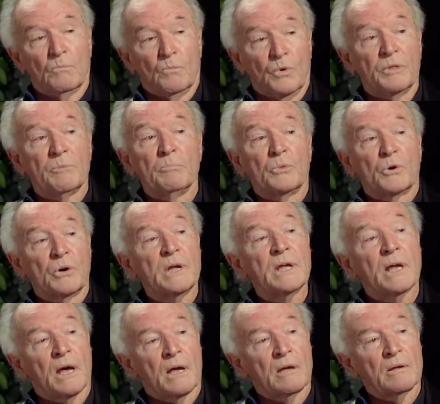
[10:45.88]
with
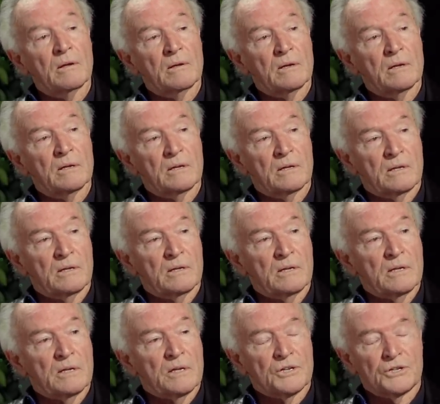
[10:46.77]
Maria.
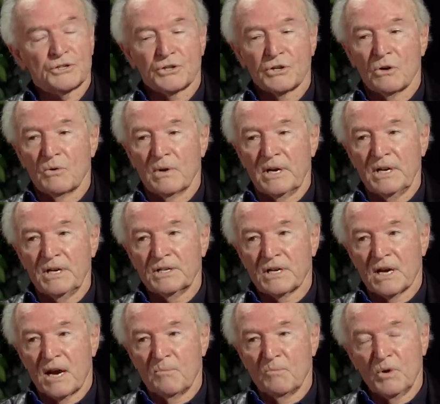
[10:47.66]
So
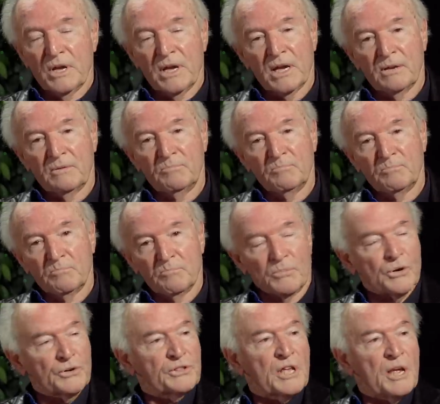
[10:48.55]
anytime we had
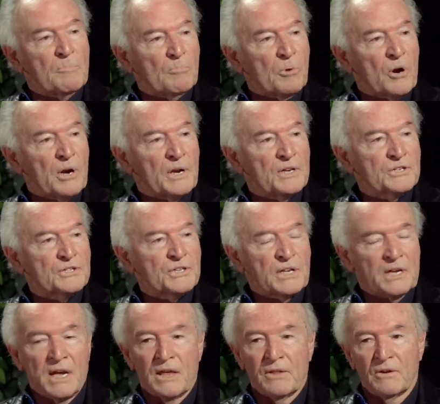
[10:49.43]
birthday parties
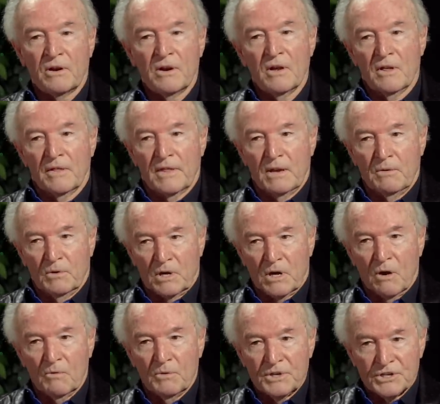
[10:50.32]
together, they would
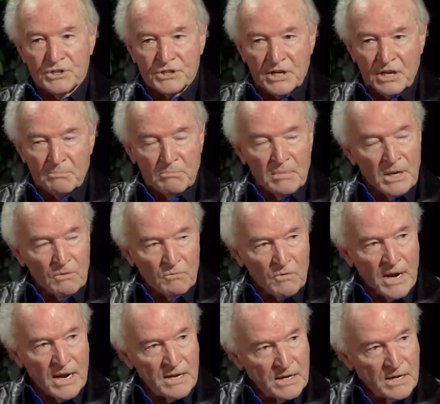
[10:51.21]
always sit me
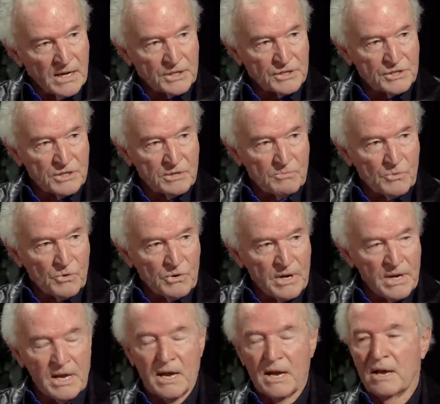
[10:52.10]
right next to
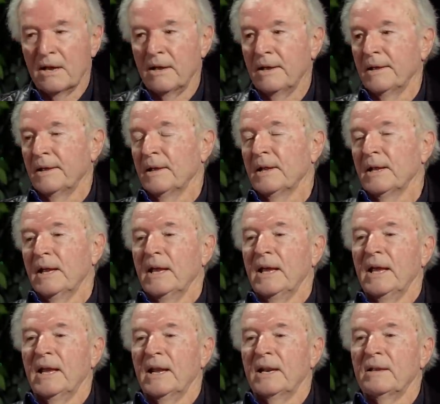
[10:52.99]
Maria.
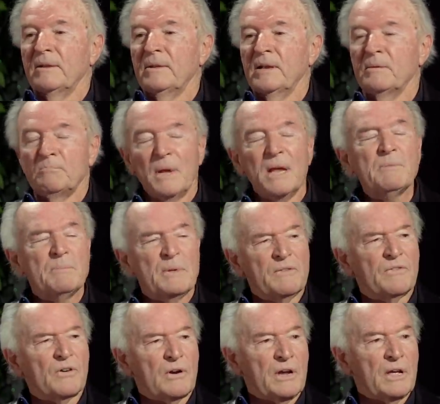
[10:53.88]
And it made
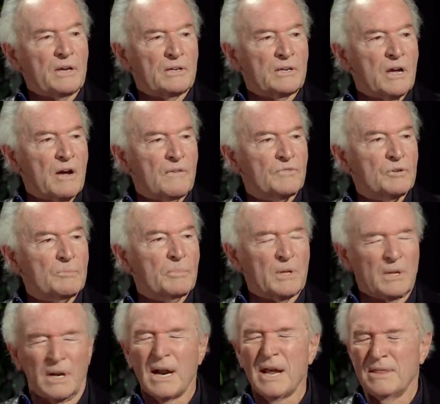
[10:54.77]
me very
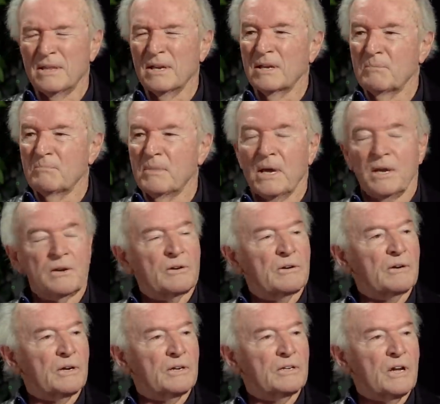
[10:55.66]
uncomfortable, and I think it made
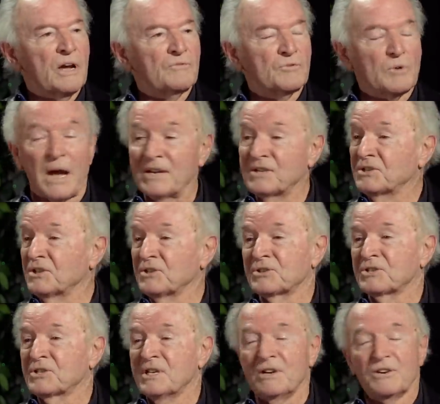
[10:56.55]
her uncomfortable. I still
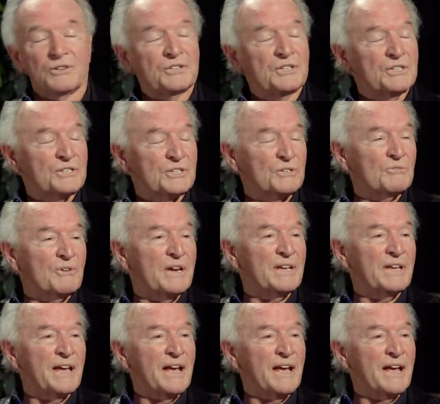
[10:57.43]
see her, she's a great